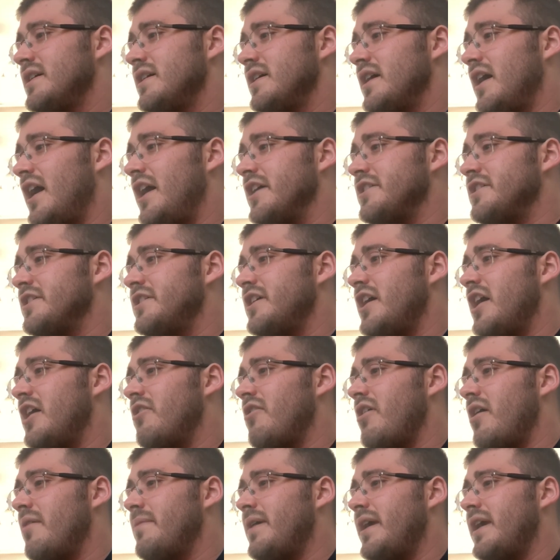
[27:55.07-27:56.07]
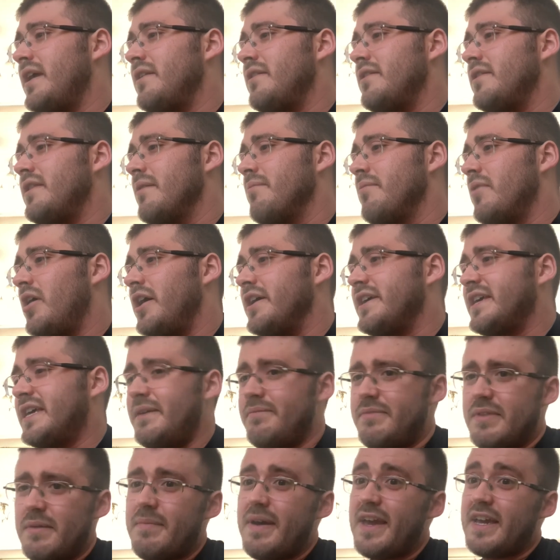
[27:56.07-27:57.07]
I don't know, I mean, they might
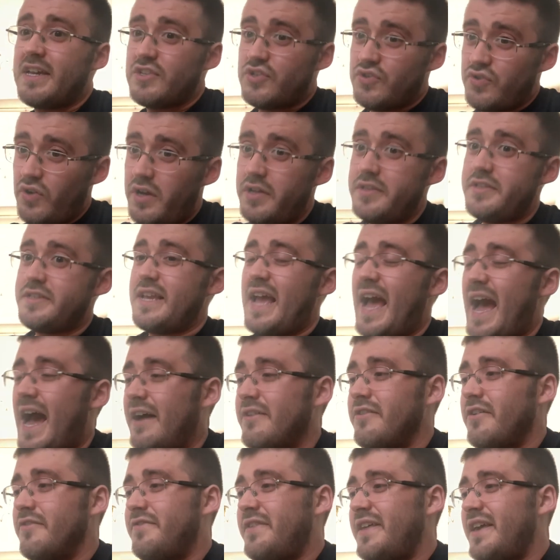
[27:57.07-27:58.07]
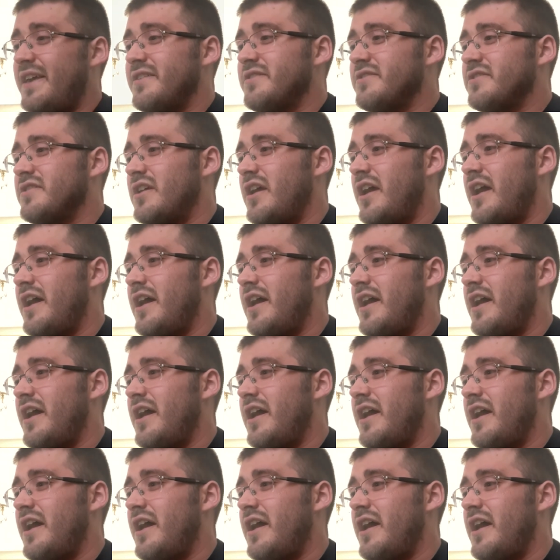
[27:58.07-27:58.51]
keep the Megatrons out of this,